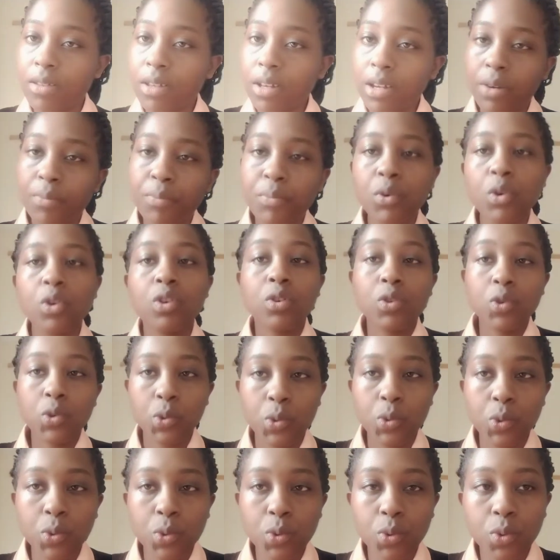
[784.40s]
are prone
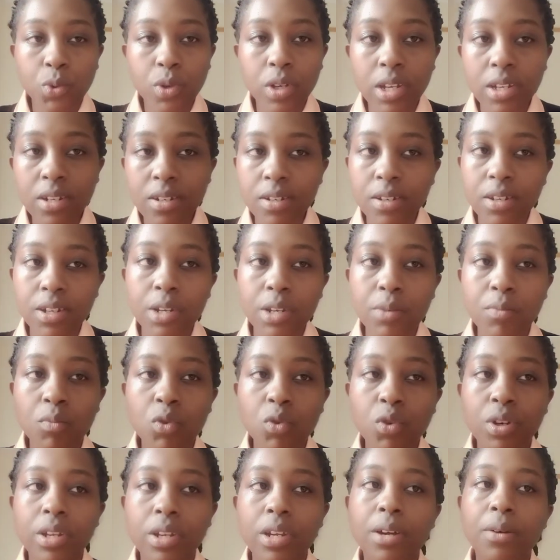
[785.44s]
to getting
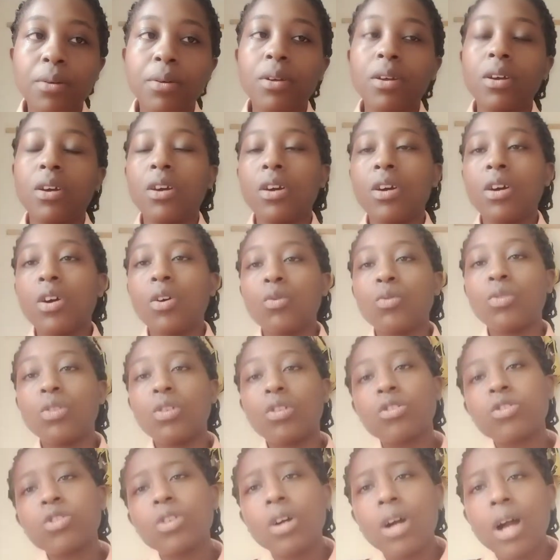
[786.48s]
pneumonia. We
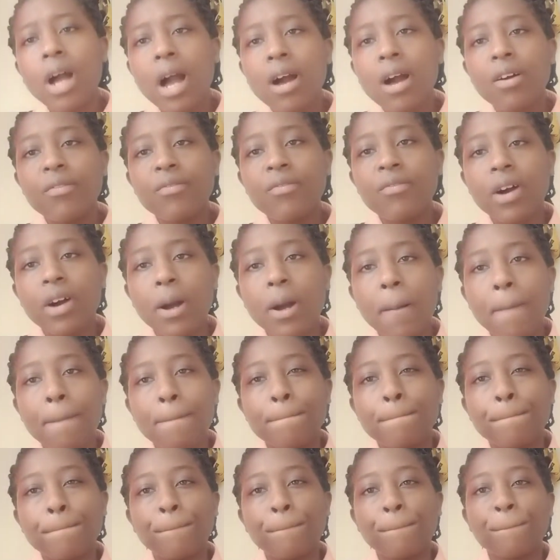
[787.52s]
also have
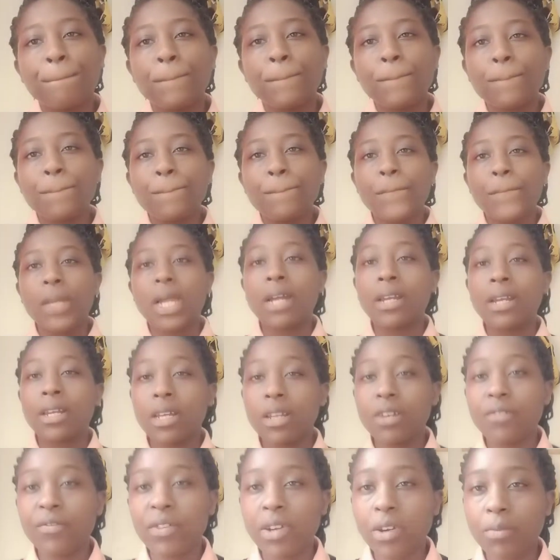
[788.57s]
under
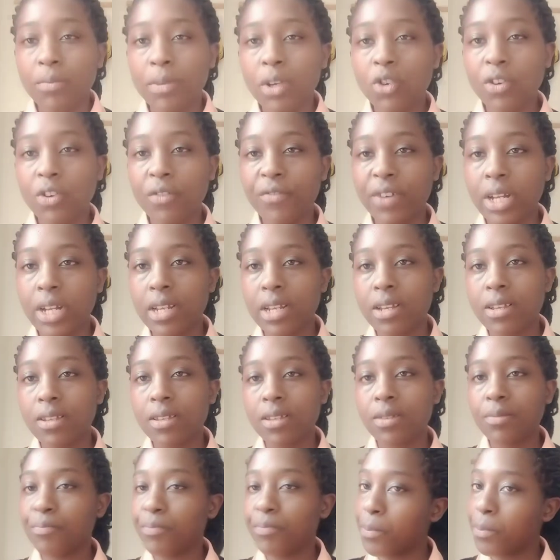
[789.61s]
environmental
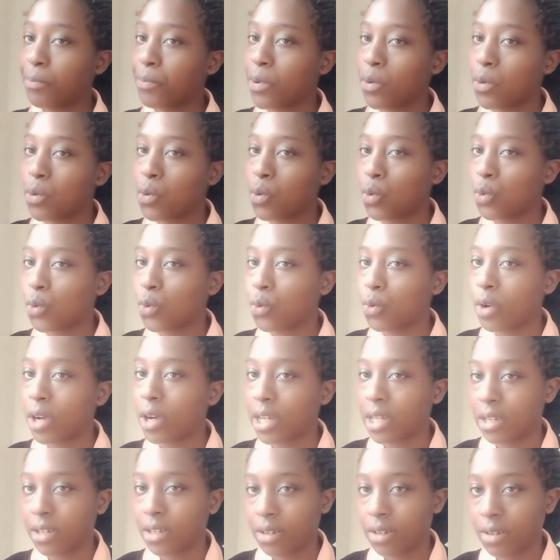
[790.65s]
factors, people who
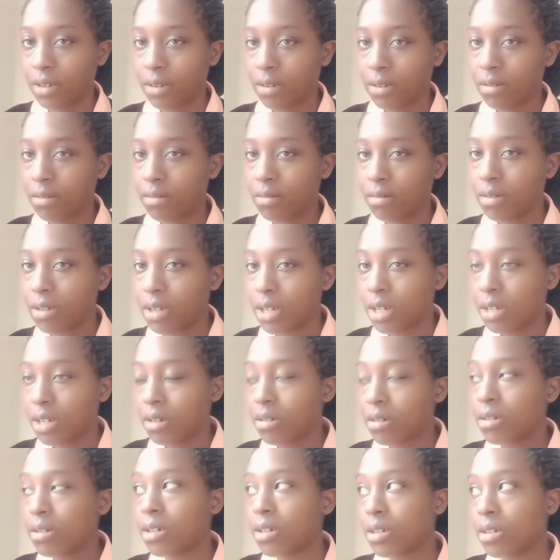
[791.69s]
work in
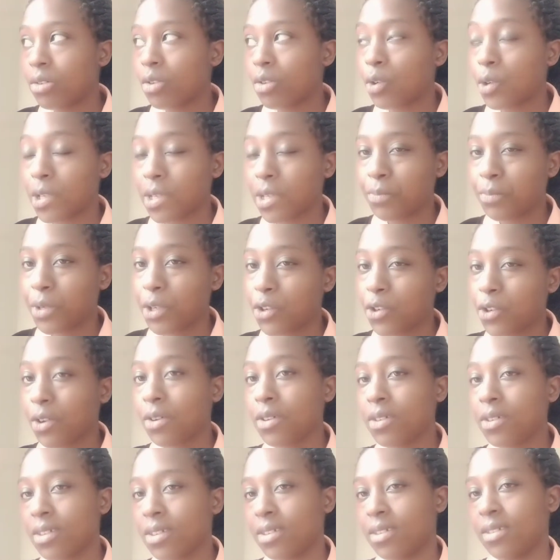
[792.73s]

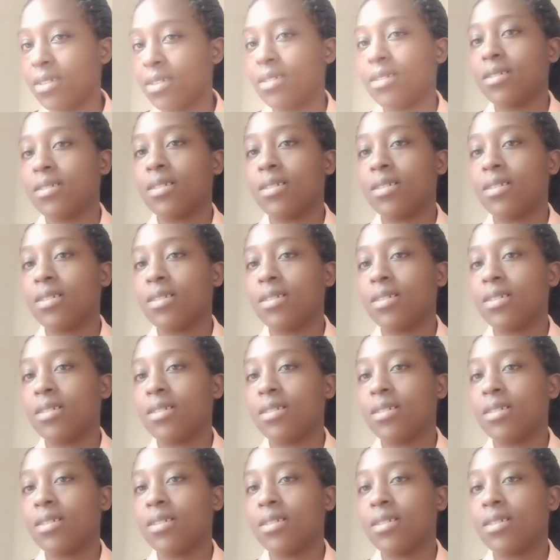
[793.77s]
hospitals,